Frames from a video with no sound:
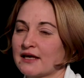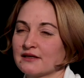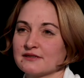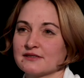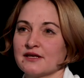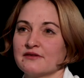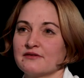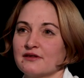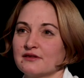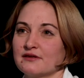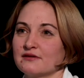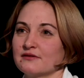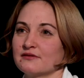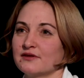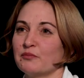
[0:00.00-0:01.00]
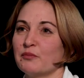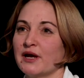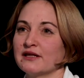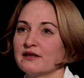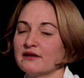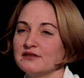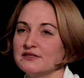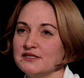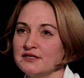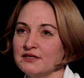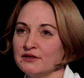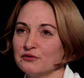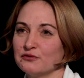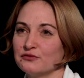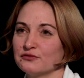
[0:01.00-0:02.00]
can say that the main
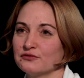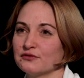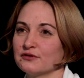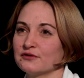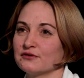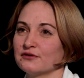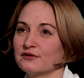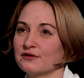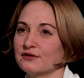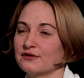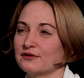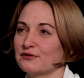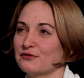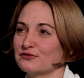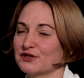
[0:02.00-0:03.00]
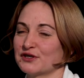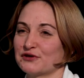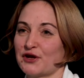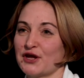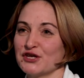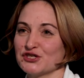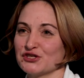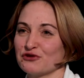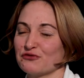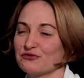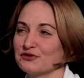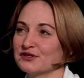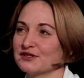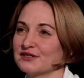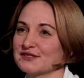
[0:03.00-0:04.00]
idea of, uh, of the creation of
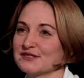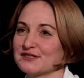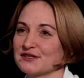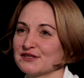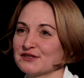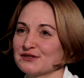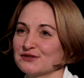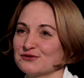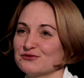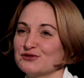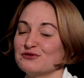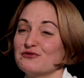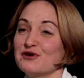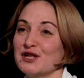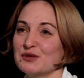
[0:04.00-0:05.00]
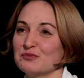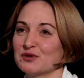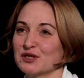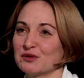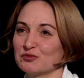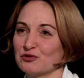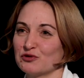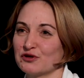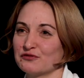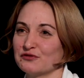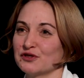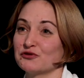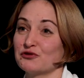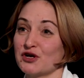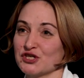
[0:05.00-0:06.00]
it is to develop
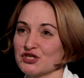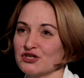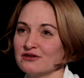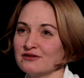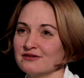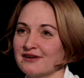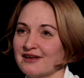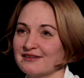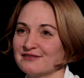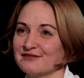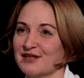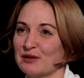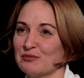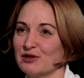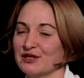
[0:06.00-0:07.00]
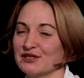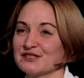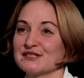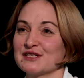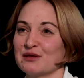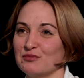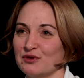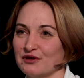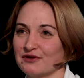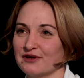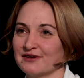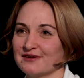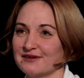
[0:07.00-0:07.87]
cryptography in Russia and namely in Siberia.